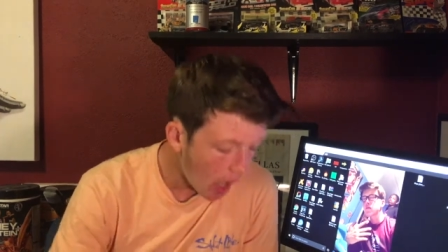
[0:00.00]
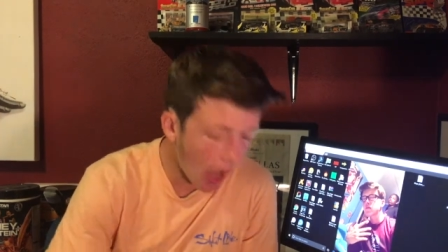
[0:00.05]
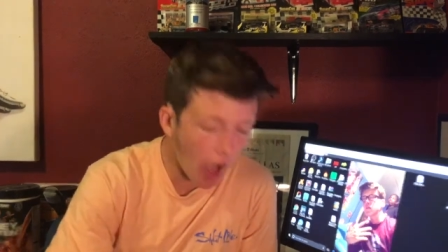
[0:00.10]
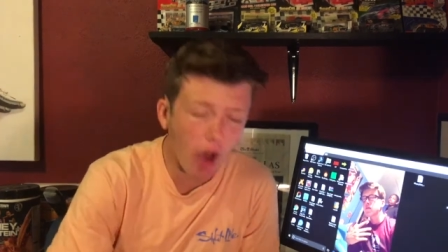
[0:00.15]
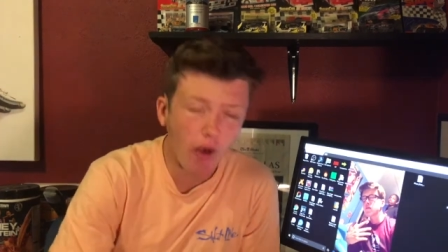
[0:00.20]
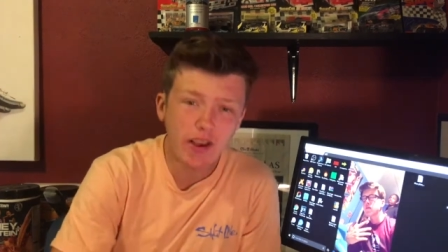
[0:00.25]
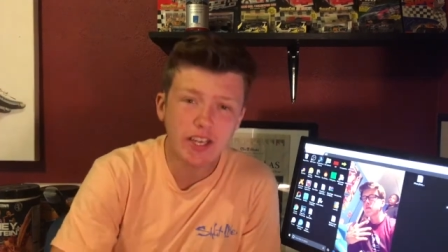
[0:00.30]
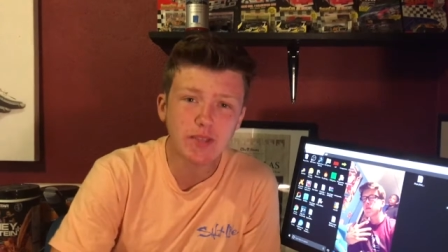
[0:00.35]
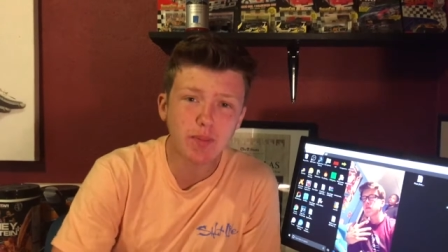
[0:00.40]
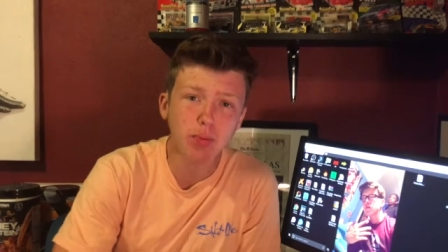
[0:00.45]

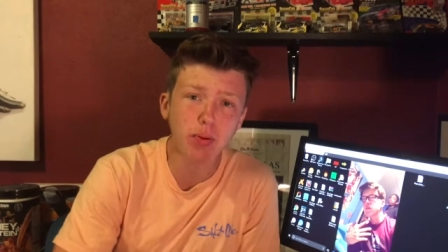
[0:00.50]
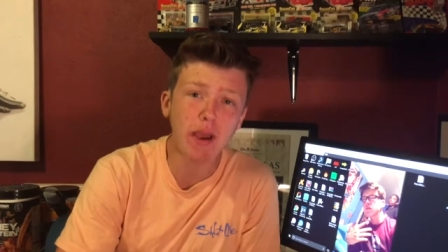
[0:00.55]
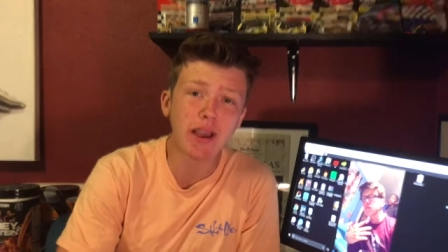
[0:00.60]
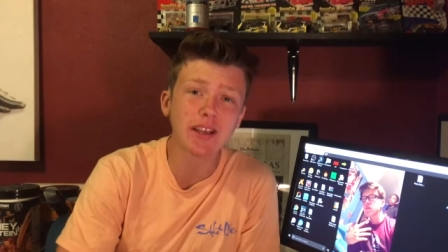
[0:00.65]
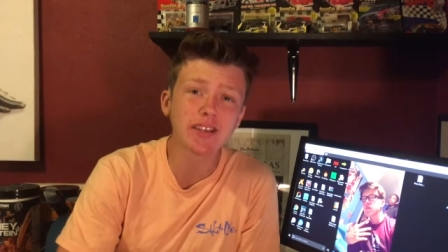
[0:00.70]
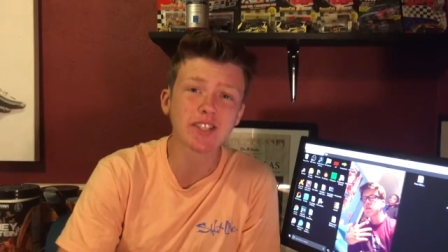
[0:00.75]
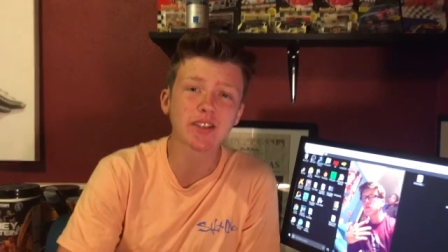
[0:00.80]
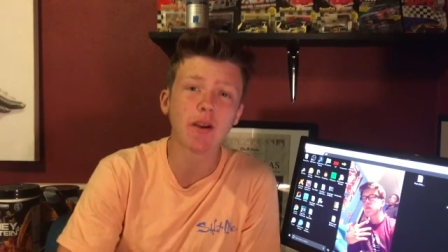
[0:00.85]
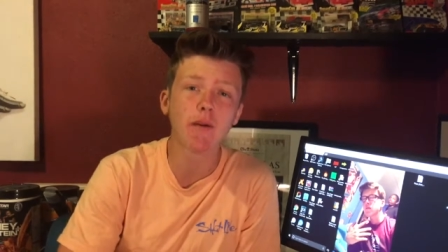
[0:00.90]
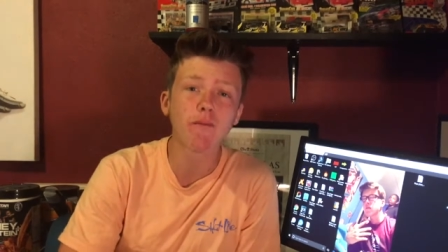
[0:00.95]
All his
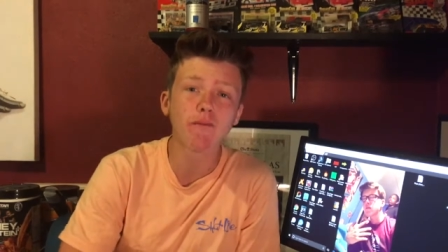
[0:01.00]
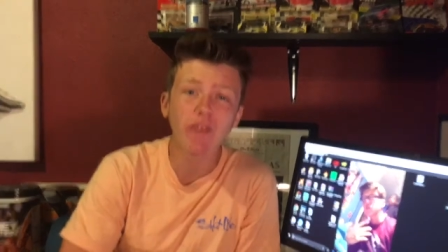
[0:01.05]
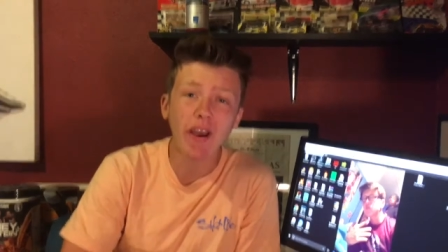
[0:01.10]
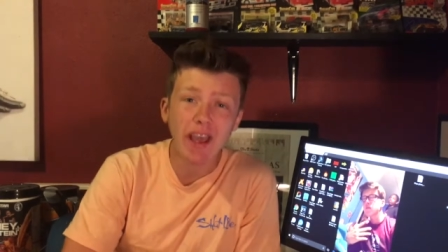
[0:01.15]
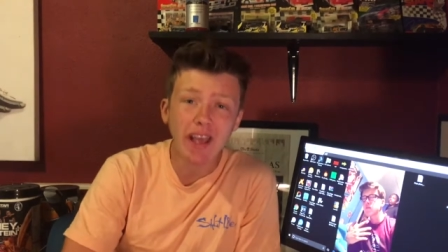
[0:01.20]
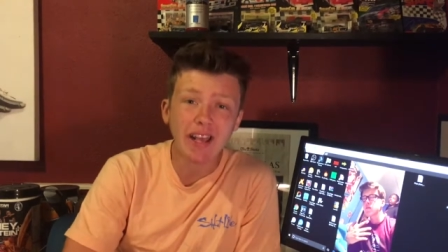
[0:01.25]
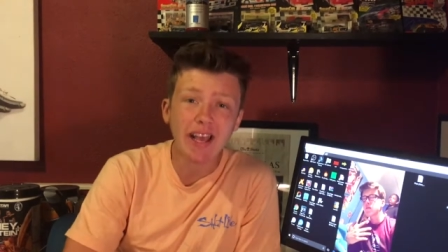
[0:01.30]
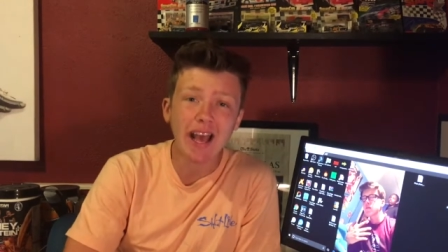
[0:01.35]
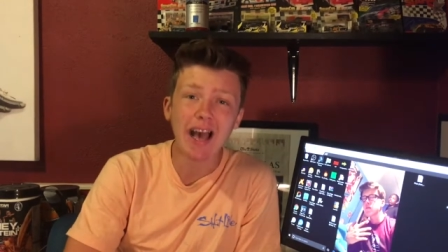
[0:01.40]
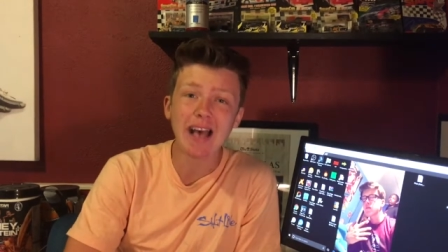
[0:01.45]
pranks are
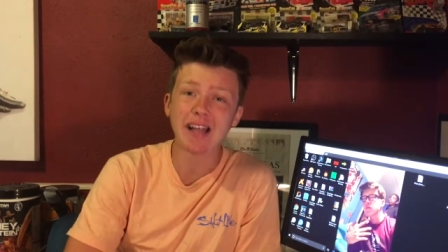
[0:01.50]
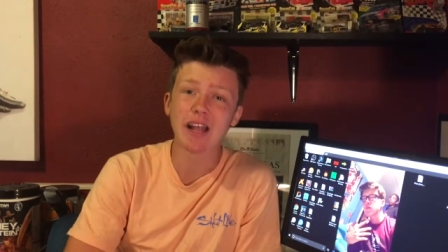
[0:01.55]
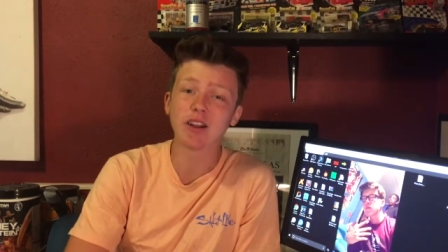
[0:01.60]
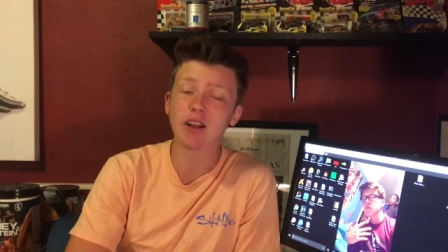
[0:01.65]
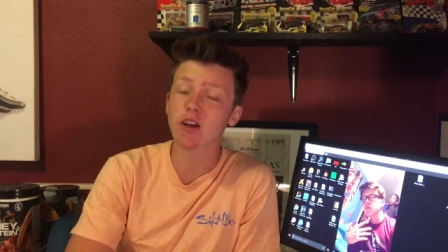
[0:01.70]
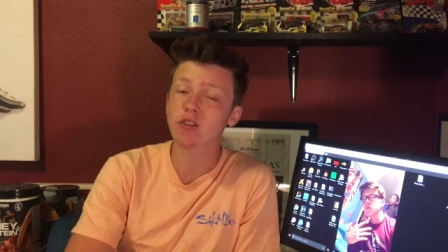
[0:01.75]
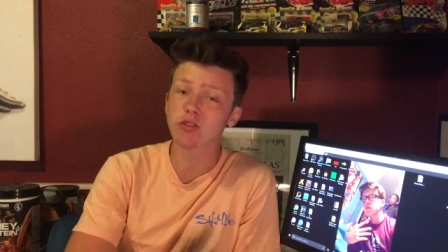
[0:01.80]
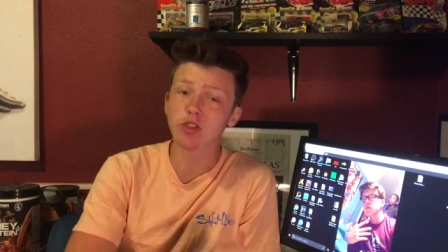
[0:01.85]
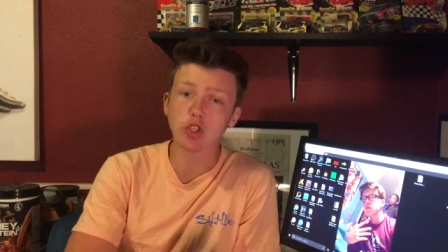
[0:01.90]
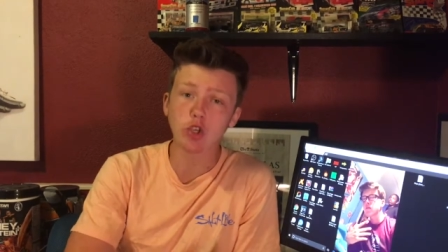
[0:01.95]
fake, guys. I
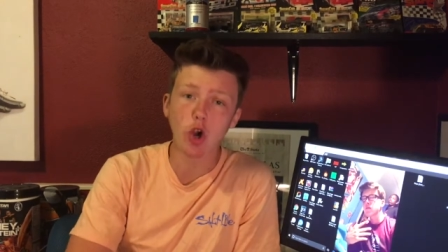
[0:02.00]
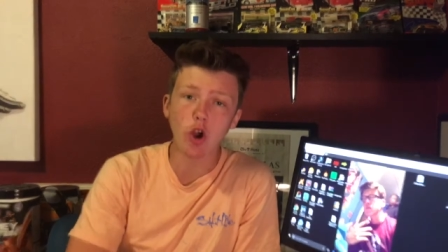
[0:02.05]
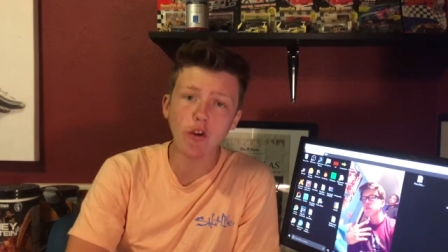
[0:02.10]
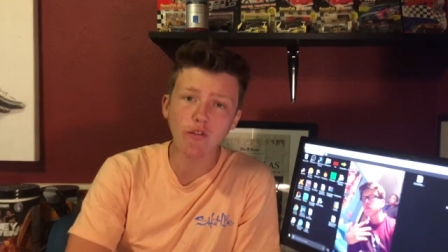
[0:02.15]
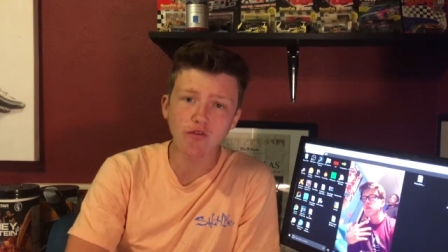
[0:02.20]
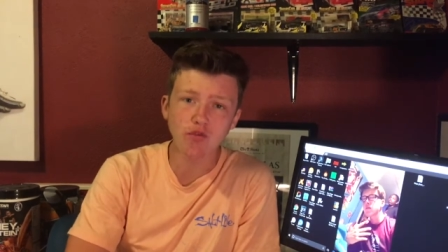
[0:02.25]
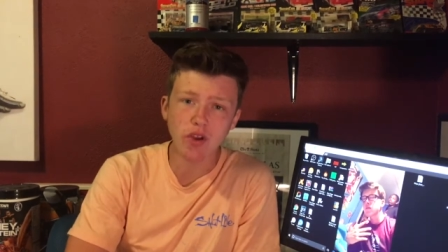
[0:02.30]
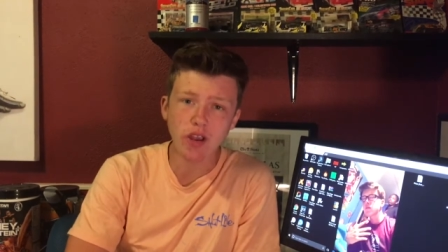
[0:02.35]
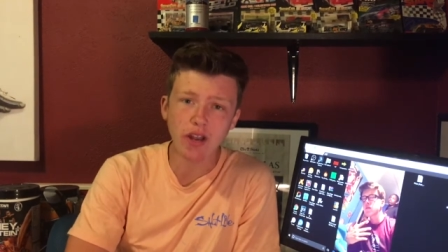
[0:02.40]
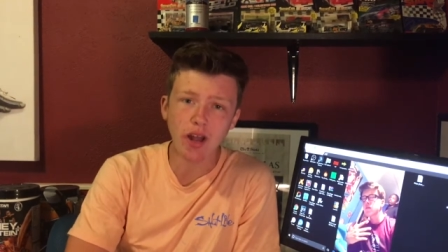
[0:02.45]
called his
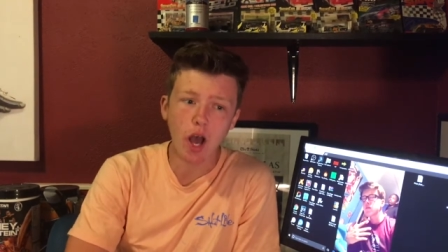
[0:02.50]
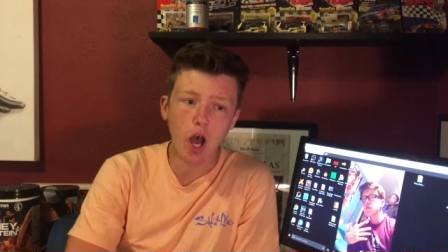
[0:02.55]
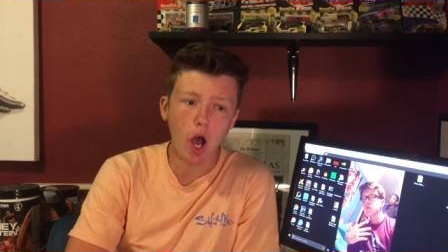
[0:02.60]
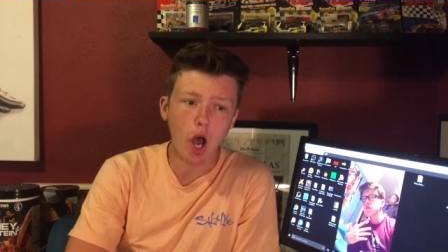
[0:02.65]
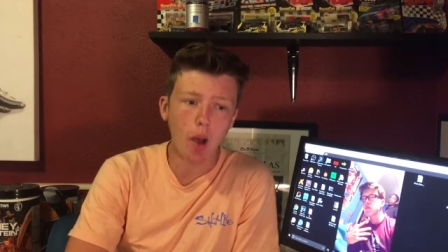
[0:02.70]
girlfriend.